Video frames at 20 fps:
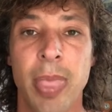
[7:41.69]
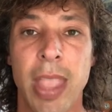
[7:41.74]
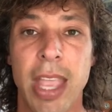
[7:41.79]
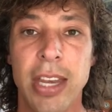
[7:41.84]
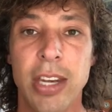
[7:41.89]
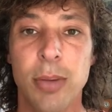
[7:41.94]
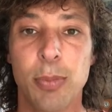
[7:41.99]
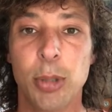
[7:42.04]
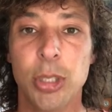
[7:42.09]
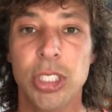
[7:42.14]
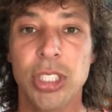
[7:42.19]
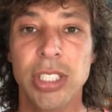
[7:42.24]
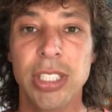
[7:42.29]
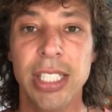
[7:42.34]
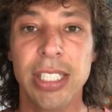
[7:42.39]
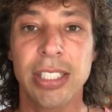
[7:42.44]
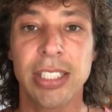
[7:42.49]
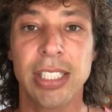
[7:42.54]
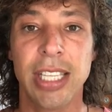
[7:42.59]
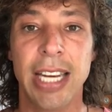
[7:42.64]
and to
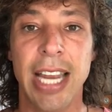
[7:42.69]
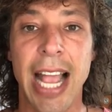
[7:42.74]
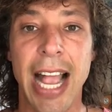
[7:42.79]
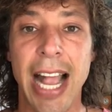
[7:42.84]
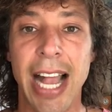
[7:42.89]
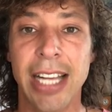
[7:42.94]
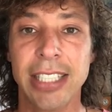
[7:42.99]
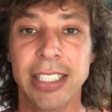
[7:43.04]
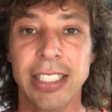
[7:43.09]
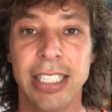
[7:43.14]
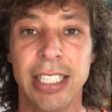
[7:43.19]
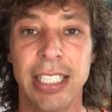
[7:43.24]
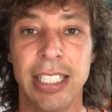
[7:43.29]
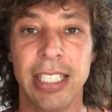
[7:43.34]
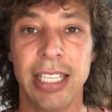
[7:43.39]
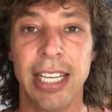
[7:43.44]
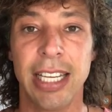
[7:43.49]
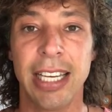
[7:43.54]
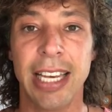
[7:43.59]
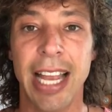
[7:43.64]
persist in asking
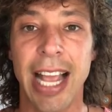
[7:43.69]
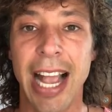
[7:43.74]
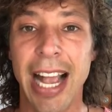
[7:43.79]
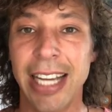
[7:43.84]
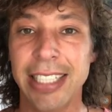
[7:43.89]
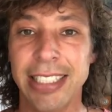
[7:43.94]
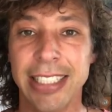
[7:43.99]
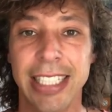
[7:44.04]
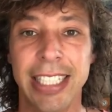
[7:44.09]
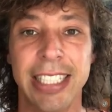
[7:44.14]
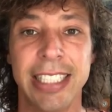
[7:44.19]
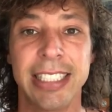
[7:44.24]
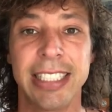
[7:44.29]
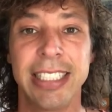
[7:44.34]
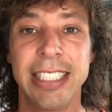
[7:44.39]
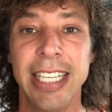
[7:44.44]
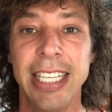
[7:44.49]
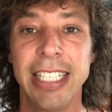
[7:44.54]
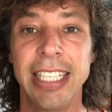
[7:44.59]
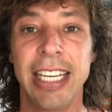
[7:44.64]
and
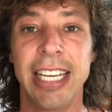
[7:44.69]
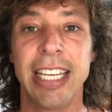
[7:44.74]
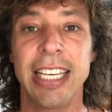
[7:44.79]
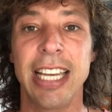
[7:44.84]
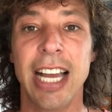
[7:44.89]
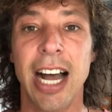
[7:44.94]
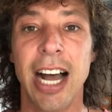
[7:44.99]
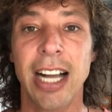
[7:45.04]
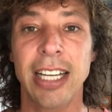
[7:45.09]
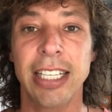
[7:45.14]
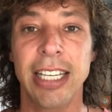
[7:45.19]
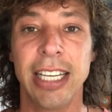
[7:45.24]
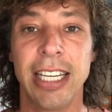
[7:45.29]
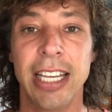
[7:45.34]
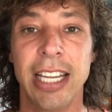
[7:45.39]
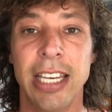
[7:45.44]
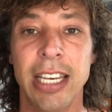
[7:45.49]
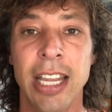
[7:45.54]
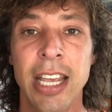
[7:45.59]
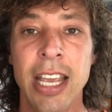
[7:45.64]
seeking and
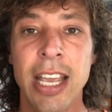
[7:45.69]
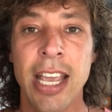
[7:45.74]
knocking